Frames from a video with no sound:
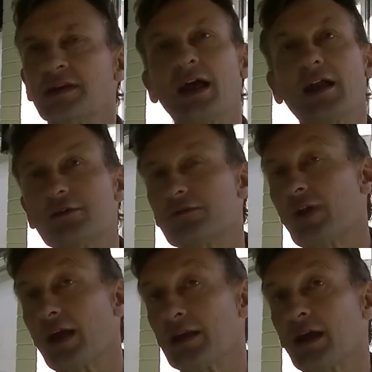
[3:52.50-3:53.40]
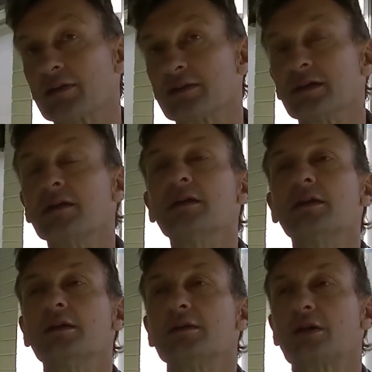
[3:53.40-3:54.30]
Italian flag last year.
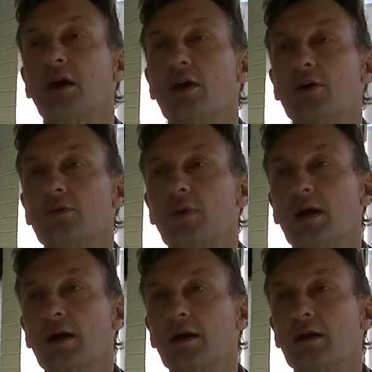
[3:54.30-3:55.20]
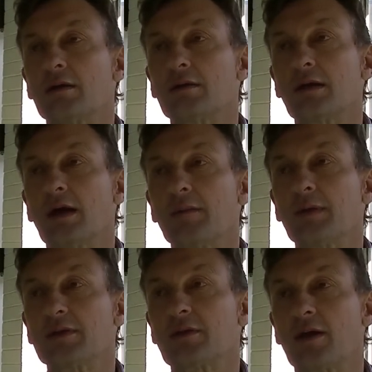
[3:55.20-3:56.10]
So uh, um,
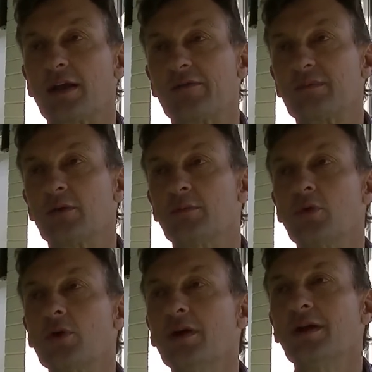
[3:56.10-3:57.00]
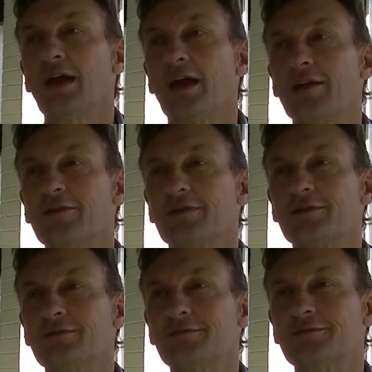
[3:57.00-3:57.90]
he's kindly having me on board. And it was
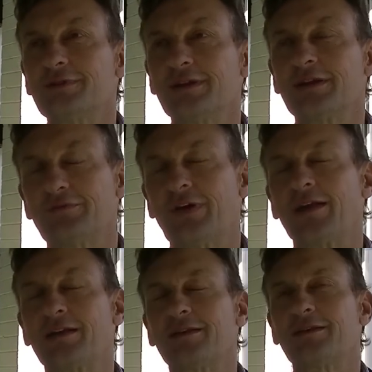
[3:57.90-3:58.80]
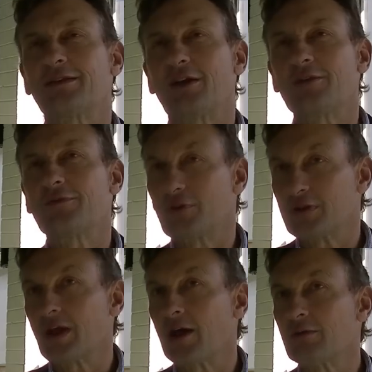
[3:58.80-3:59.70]
really fun to go for a
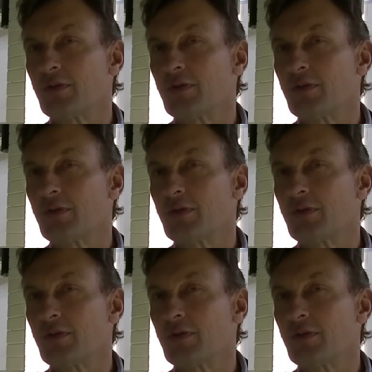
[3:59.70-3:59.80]
sail with